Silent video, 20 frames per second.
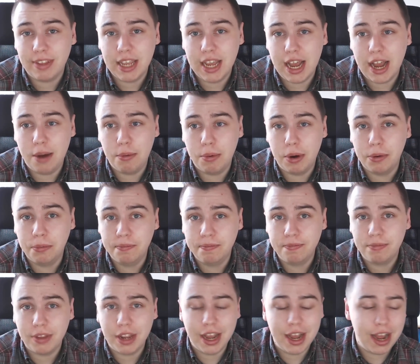Well.
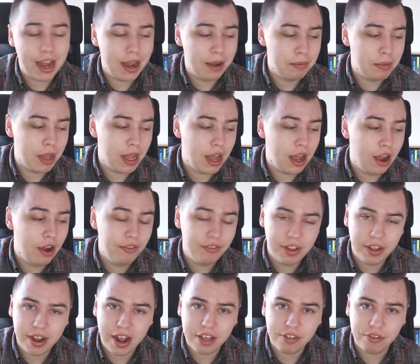Hopefully
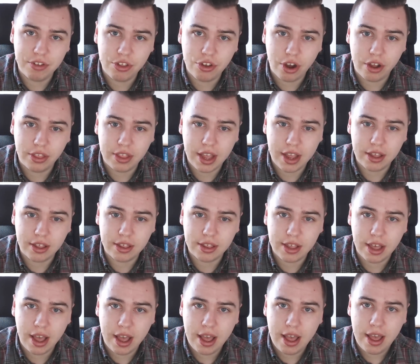you guys have enjoyed
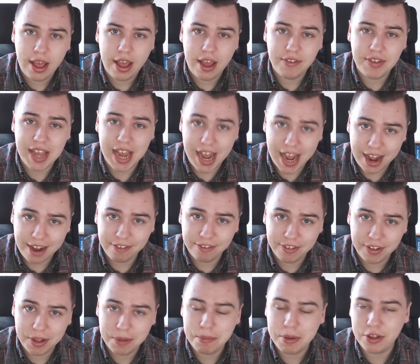this. If you
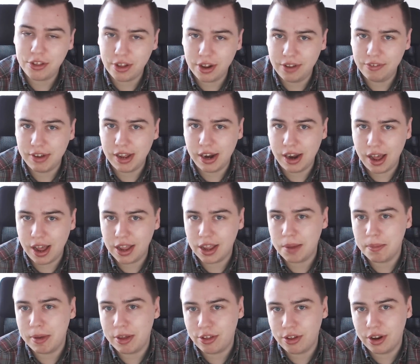have, make sure you leave it a
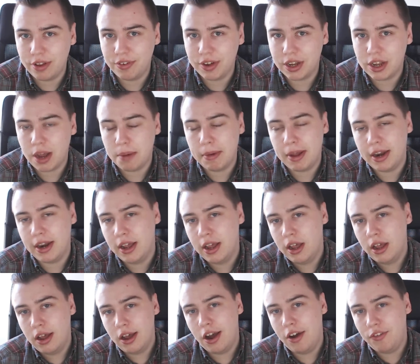like, make sure you leave it a comment.
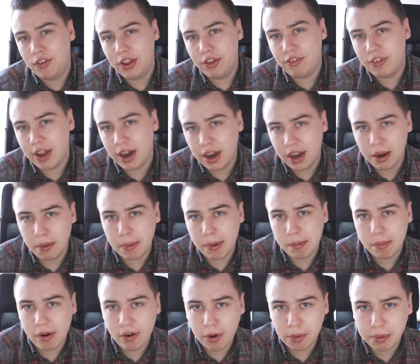Hopefully you feel a little bit
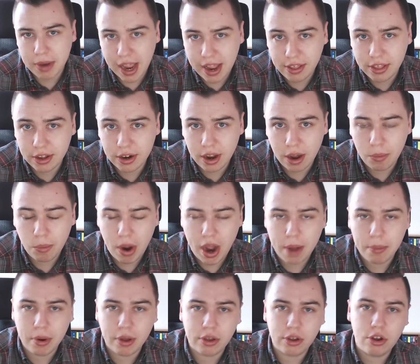more updated on why
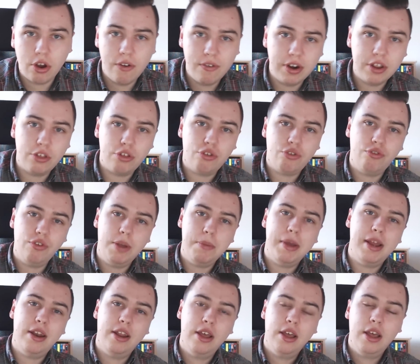I'm not currently
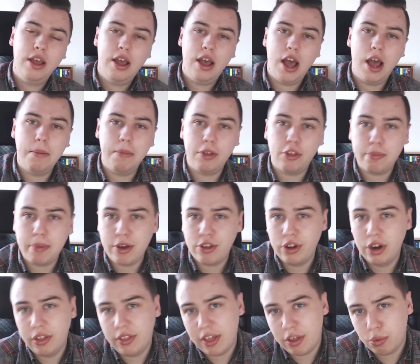streaming,
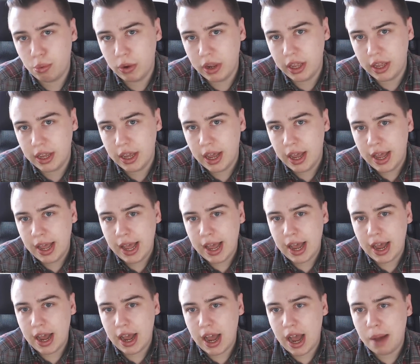especially this week.
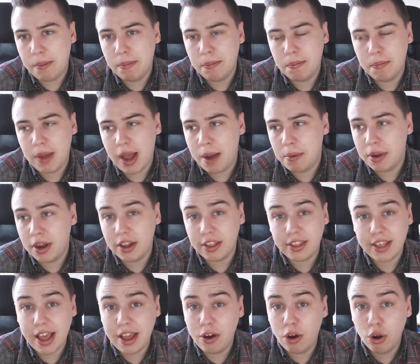I'm going to
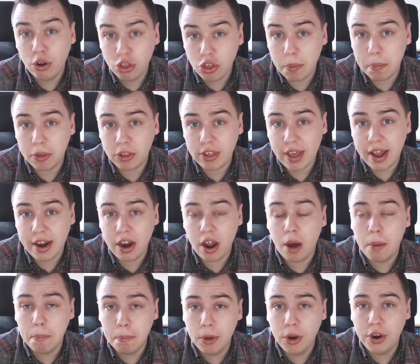say 100%
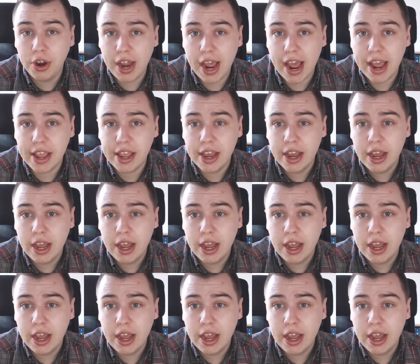on Monday,